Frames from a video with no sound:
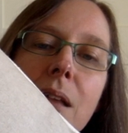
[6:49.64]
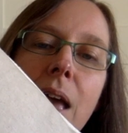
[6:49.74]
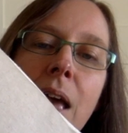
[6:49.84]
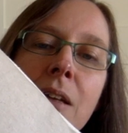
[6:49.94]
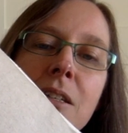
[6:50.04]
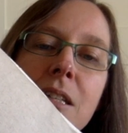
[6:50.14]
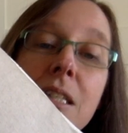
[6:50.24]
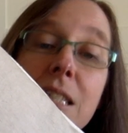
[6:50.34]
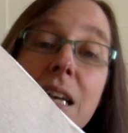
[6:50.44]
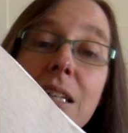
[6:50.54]
And
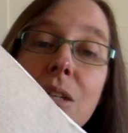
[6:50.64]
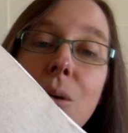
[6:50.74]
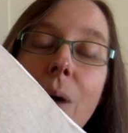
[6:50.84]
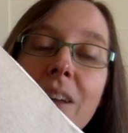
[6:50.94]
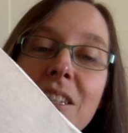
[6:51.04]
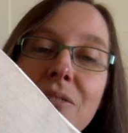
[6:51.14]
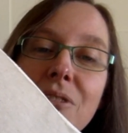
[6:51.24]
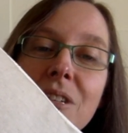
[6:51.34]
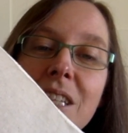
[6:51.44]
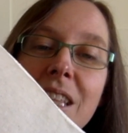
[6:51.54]
this does look quite
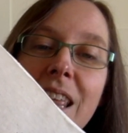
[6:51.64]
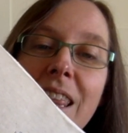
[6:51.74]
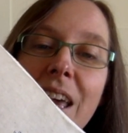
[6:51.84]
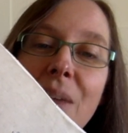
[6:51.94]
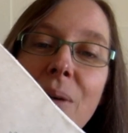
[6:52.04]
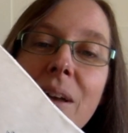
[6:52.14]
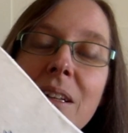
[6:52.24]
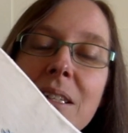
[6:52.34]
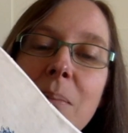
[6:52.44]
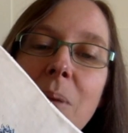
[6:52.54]
different than the other one.
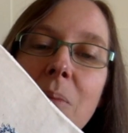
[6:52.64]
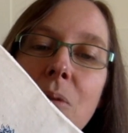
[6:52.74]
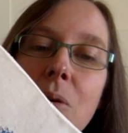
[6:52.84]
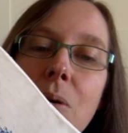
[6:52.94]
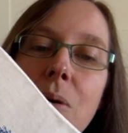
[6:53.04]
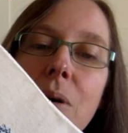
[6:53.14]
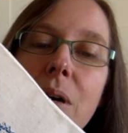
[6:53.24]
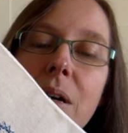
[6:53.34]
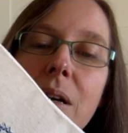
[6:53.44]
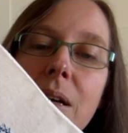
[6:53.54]
It's a bit more
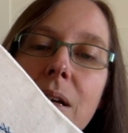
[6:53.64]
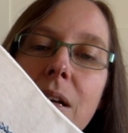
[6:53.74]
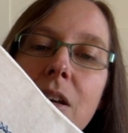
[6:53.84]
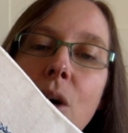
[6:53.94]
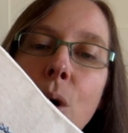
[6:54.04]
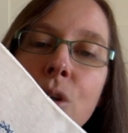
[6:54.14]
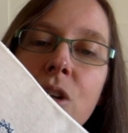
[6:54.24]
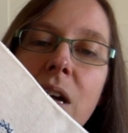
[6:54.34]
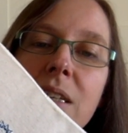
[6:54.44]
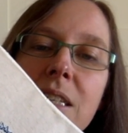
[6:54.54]

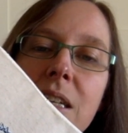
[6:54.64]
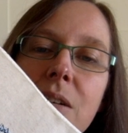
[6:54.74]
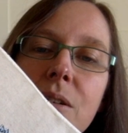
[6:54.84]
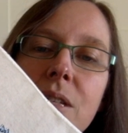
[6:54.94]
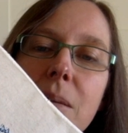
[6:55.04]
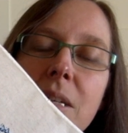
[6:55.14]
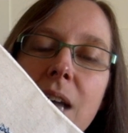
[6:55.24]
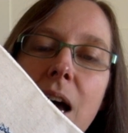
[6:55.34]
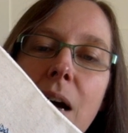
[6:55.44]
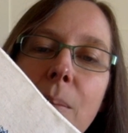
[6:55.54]
contrasty because the
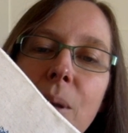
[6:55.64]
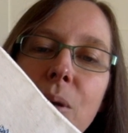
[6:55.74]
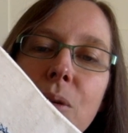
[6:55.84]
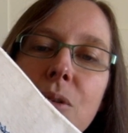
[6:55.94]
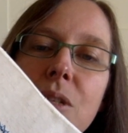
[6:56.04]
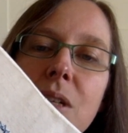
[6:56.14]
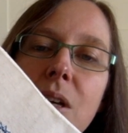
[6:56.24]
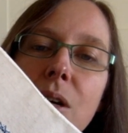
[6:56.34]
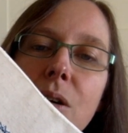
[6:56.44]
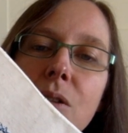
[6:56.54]
dark blues
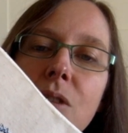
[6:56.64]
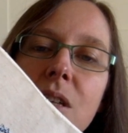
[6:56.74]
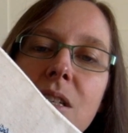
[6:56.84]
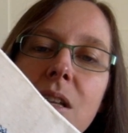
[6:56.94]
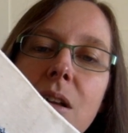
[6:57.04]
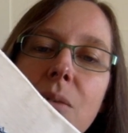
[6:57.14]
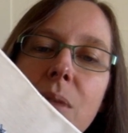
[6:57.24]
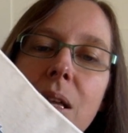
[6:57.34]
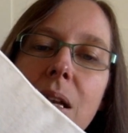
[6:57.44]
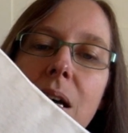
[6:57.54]
contrast a lot
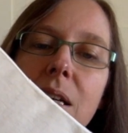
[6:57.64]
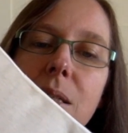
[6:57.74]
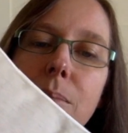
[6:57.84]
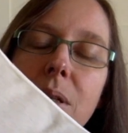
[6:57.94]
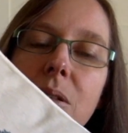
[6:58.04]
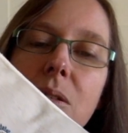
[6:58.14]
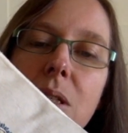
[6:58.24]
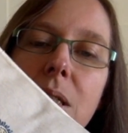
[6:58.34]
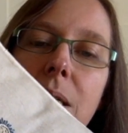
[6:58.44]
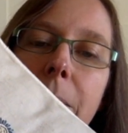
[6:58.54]
with the lighter blues.
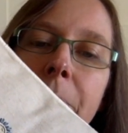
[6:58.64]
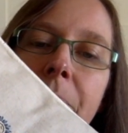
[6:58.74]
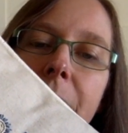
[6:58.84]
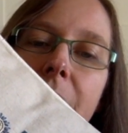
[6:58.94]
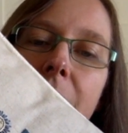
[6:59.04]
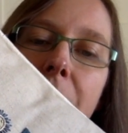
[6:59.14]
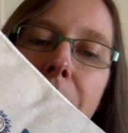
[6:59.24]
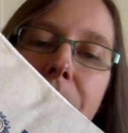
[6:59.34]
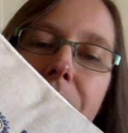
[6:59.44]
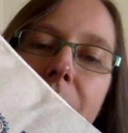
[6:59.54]

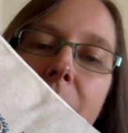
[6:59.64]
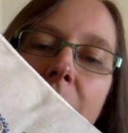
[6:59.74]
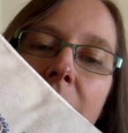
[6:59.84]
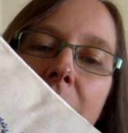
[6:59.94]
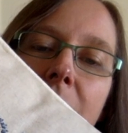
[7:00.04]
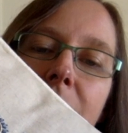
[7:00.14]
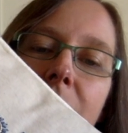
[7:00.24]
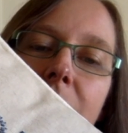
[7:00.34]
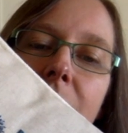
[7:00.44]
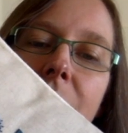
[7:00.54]
And again, I
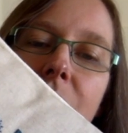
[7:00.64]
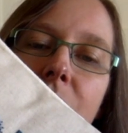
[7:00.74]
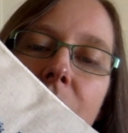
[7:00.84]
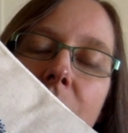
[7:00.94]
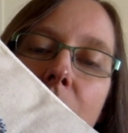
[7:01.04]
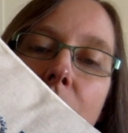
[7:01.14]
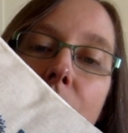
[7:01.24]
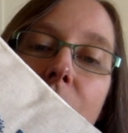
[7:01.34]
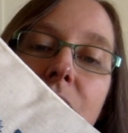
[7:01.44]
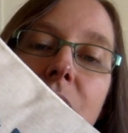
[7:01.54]
think it turned out quite
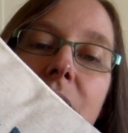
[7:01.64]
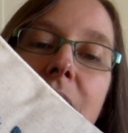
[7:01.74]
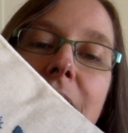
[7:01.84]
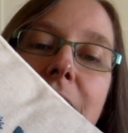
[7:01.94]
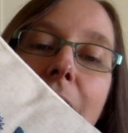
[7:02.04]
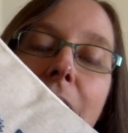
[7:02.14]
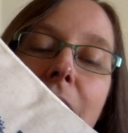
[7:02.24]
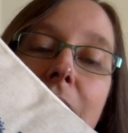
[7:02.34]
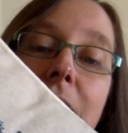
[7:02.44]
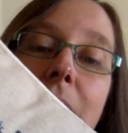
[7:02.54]
well. So it's exactly
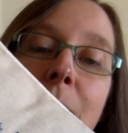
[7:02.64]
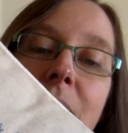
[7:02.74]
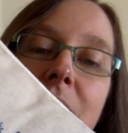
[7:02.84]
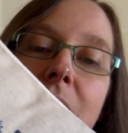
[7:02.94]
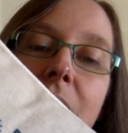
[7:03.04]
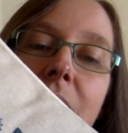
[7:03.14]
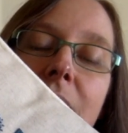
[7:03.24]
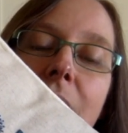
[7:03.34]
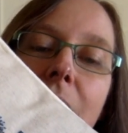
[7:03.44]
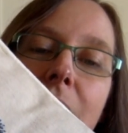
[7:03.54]
the same design,
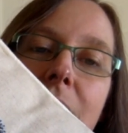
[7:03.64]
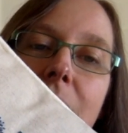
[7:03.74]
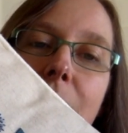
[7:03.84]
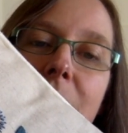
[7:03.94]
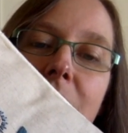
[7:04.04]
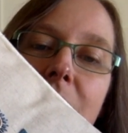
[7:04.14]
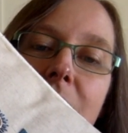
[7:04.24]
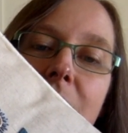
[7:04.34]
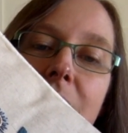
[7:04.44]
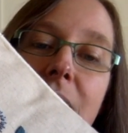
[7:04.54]
exactly the same stitches
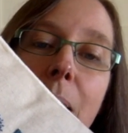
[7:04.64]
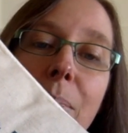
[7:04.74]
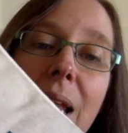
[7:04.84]
in the same